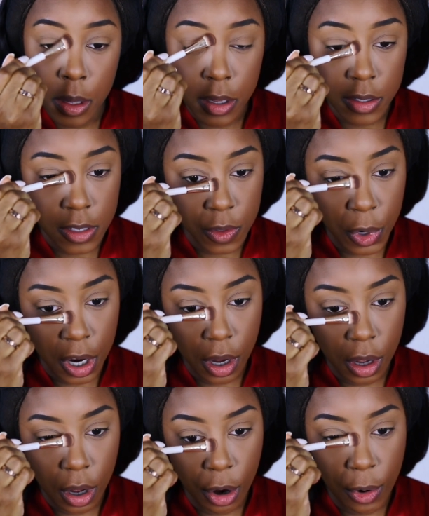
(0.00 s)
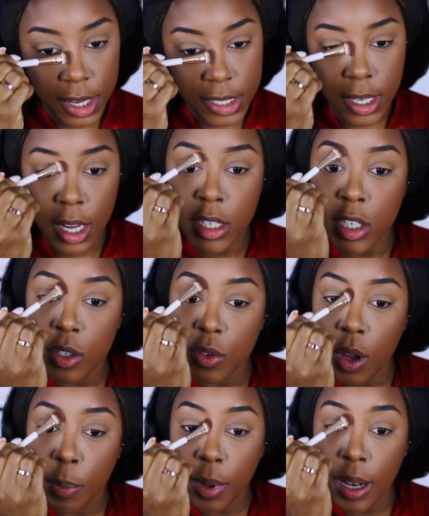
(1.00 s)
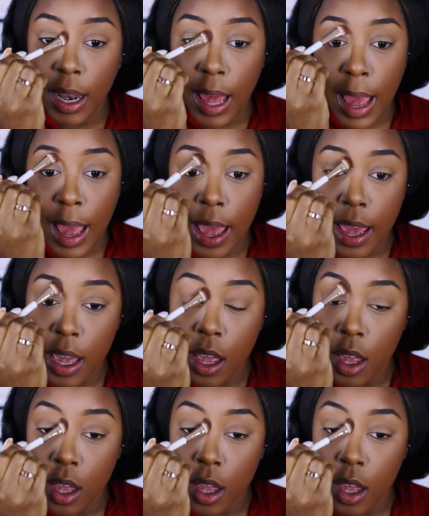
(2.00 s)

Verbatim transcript: This is where I always like to apply